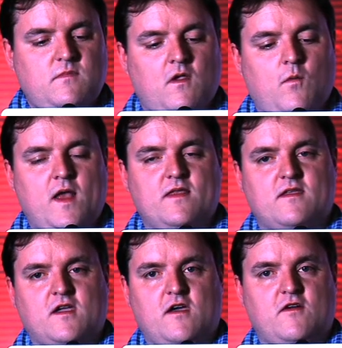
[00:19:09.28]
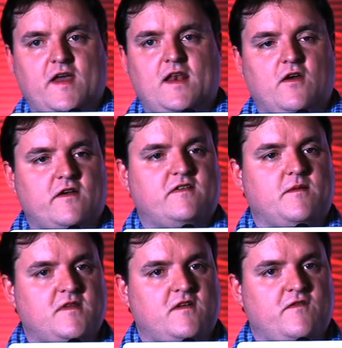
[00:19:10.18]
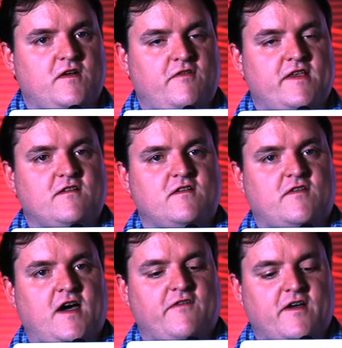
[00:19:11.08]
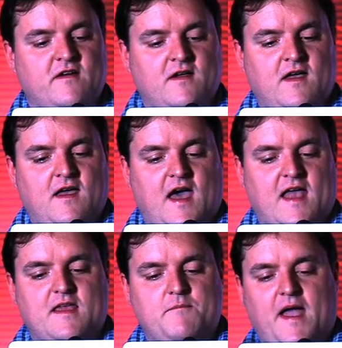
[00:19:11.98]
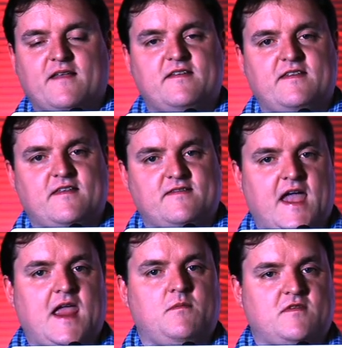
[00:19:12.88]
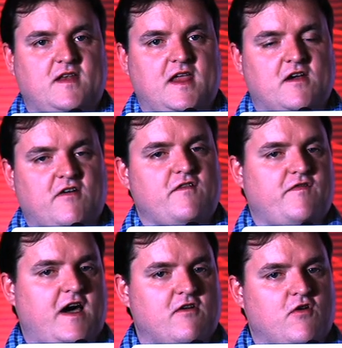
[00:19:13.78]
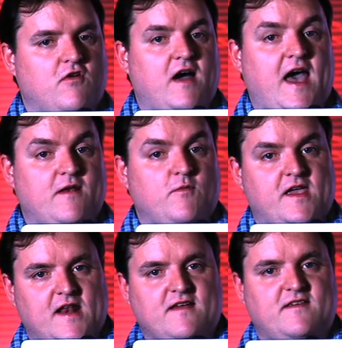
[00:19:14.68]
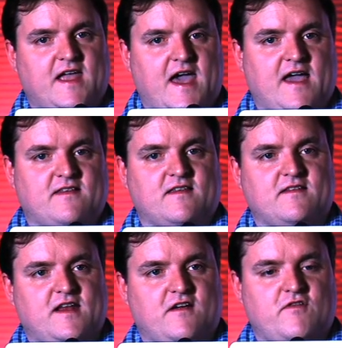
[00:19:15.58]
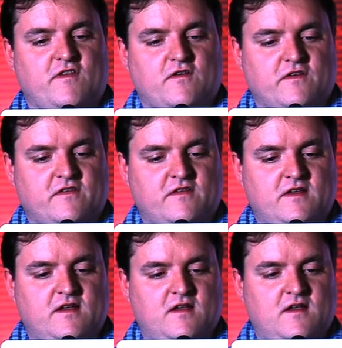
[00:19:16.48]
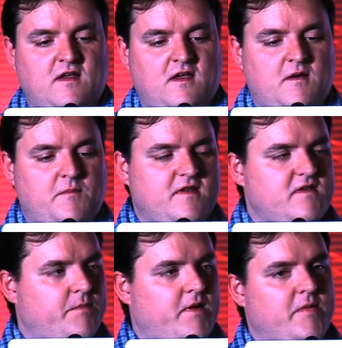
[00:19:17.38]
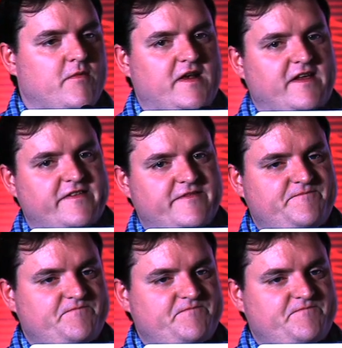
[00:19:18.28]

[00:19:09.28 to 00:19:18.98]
When the kernel then looks up the original driver and then passes this name to the create file call, and we can actually get access to that resource. But there's a problem with this.